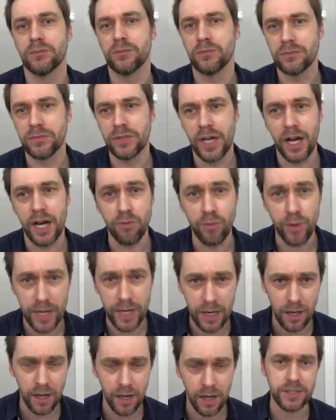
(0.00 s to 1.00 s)
that I
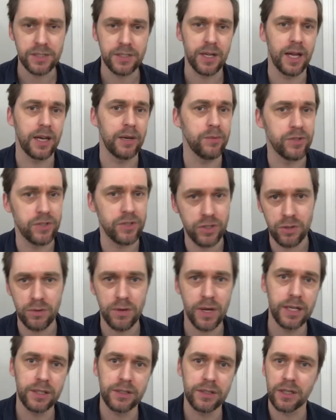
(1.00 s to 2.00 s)
realized, and it was too
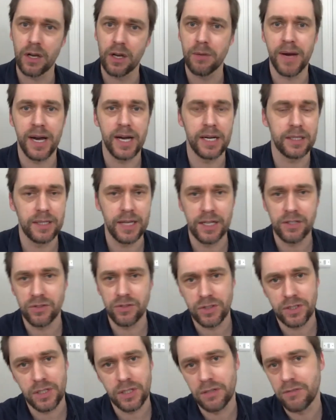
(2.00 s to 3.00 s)
late to go back. The
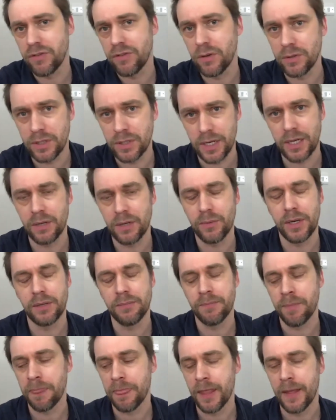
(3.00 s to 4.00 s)
agency had folded anyway.
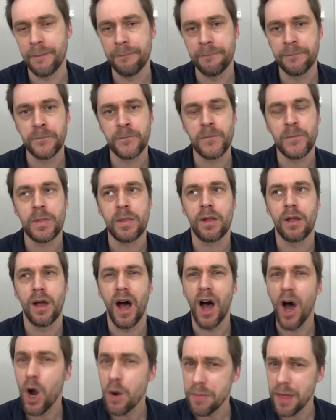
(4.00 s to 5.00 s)

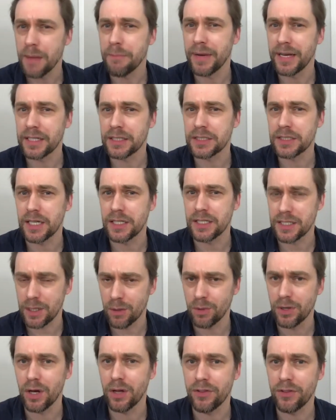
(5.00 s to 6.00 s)
I hope that makes sense. I
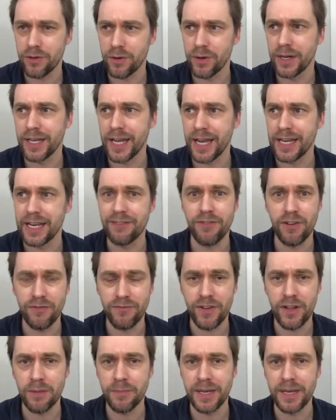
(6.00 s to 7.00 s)
will go through it again. If you're
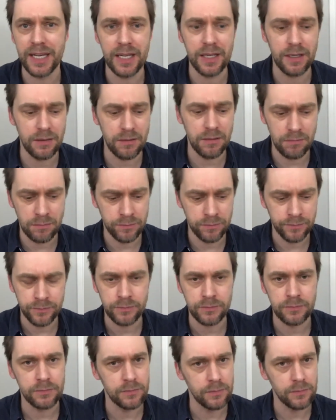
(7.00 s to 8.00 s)
filming in,
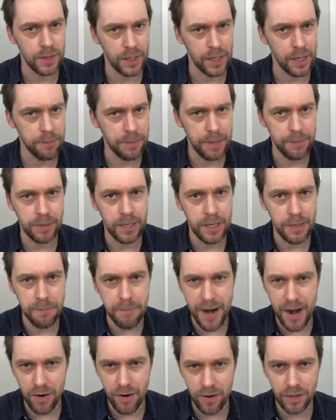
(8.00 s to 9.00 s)
again, people in
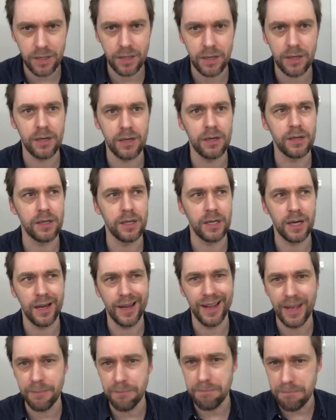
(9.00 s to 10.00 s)
America,
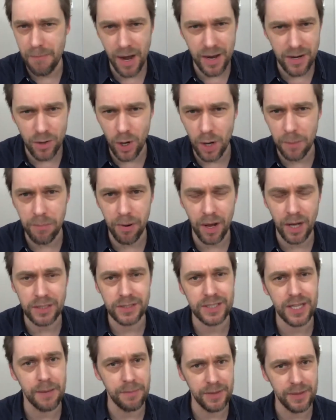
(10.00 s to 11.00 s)
it might not apply to
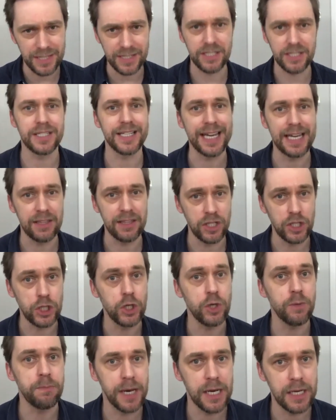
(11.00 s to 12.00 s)
that, but this is, again,
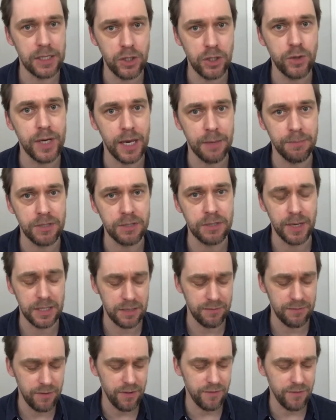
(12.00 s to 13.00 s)
the UK perspective.
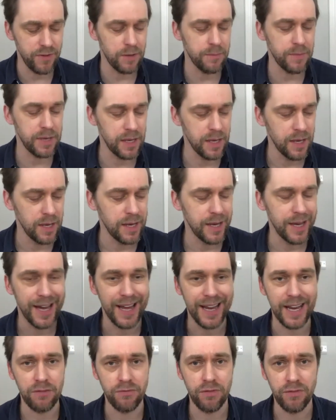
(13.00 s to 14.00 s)
If you're filming
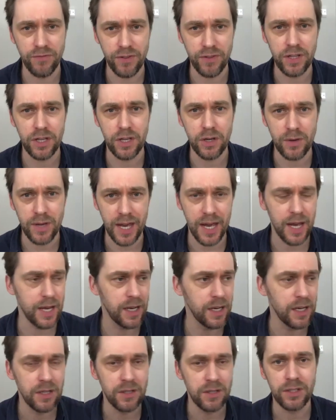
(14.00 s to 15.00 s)
an advert for the UK
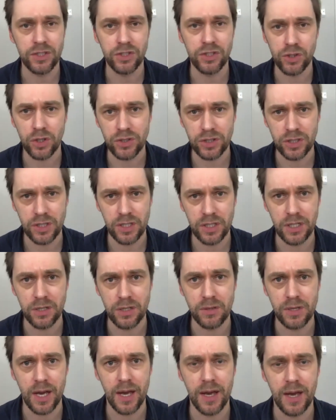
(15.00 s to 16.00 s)
that's shot in the
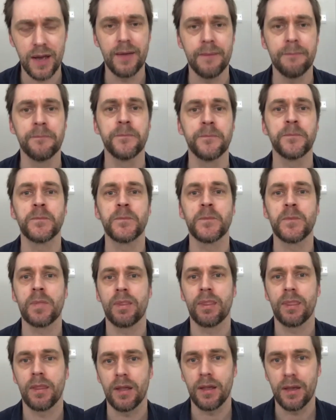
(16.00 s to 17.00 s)
UK,
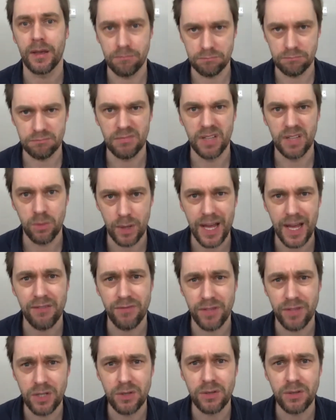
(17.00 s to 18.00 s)
it will have
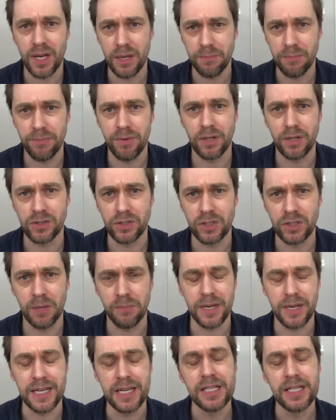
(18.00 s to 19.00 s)
a UK production
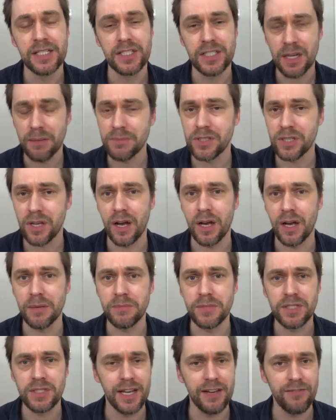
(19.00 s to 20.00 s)
company.
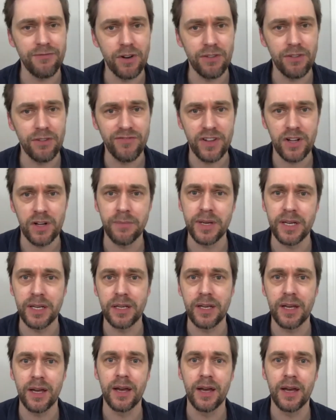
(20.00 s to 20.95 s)
Sometimes if you're filming